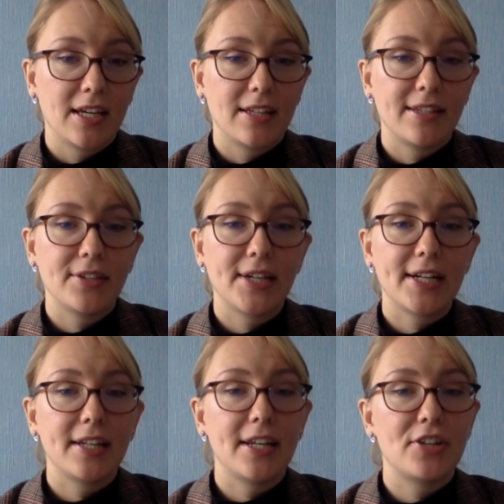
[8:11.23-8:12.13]
the
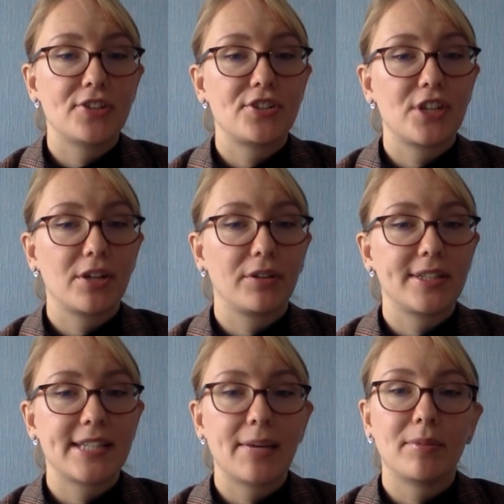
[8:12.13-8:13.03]
United Nations General
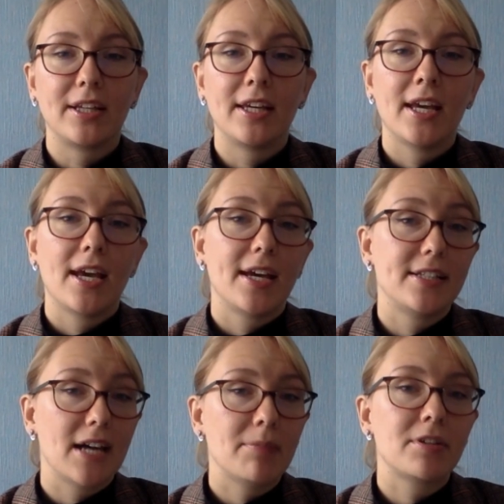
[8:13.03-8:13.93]
Assembly
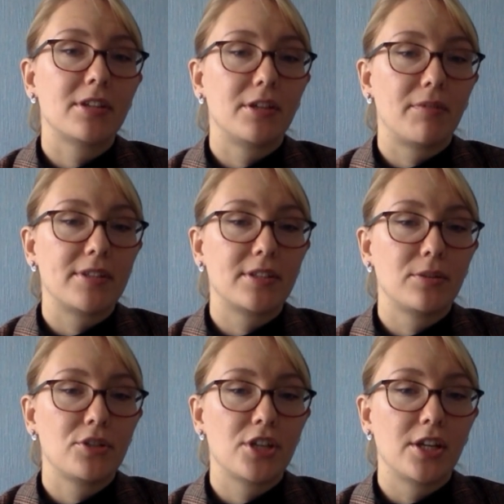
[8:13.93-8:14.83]
adopted the
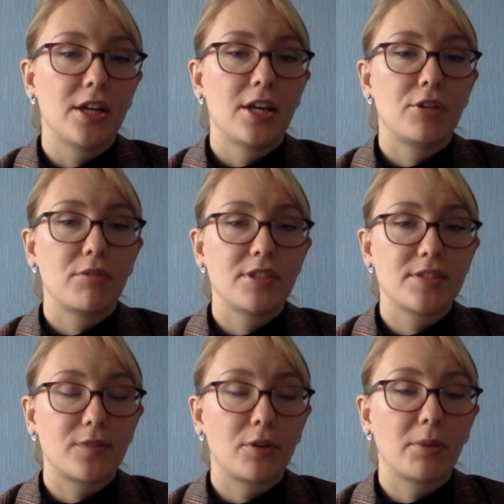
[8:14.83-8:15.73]
resolution
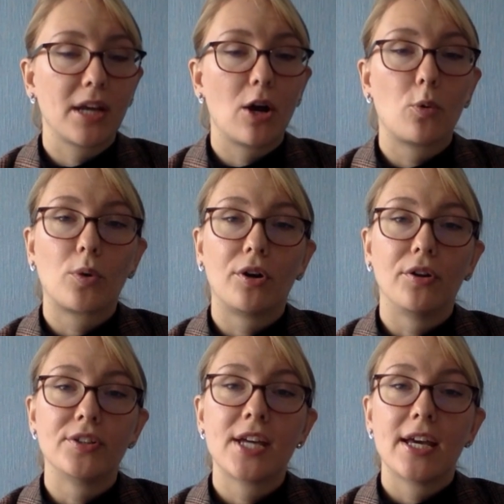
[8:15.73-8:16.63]
Transforming Our
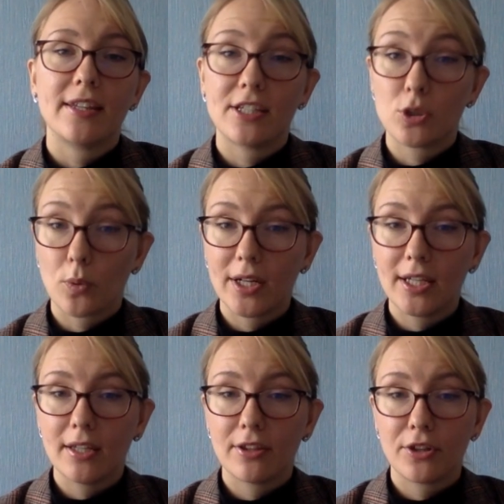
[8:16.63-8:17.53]
World, the
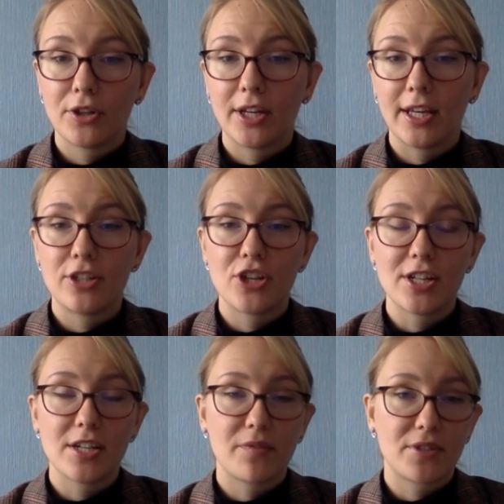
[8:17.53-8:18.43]
2030
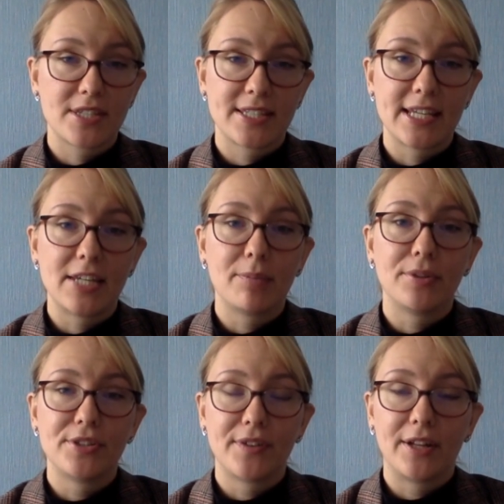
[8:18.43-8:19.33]
Agenda for Sustainable
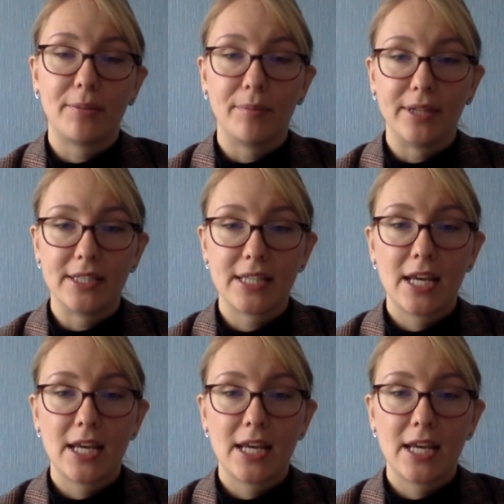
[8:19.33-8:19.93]
Development,